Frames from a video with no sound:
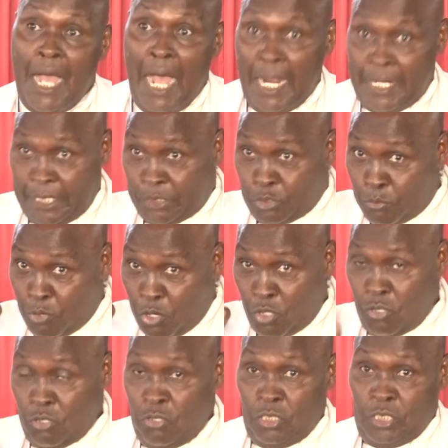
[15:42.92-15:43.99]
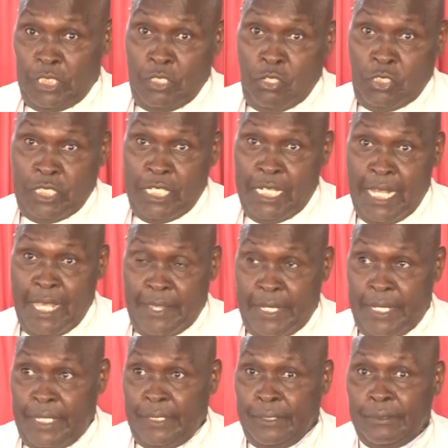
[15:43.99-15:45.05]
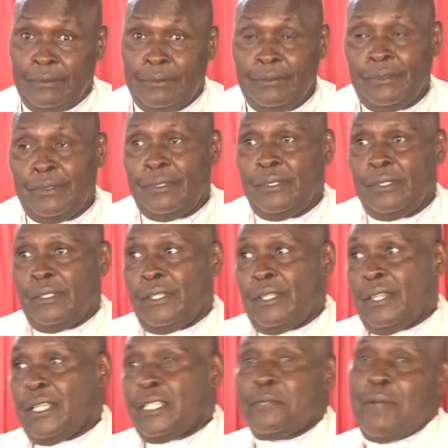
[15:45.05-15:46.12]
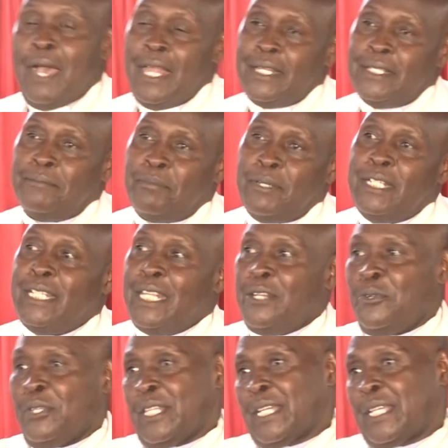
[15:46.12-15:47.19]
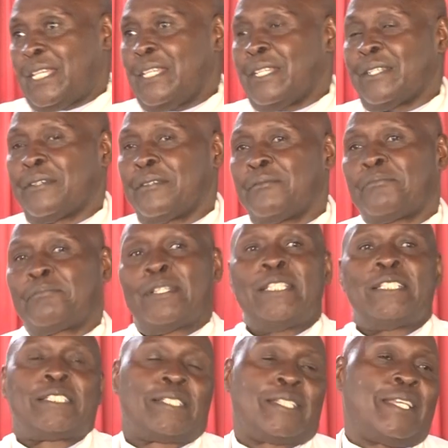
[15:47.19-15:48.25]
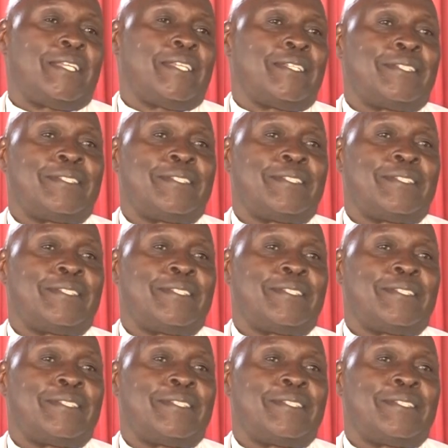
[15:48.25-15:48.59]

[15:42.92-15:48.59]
And tomorrow, not any other day, this man pleaded with the king. Please, king.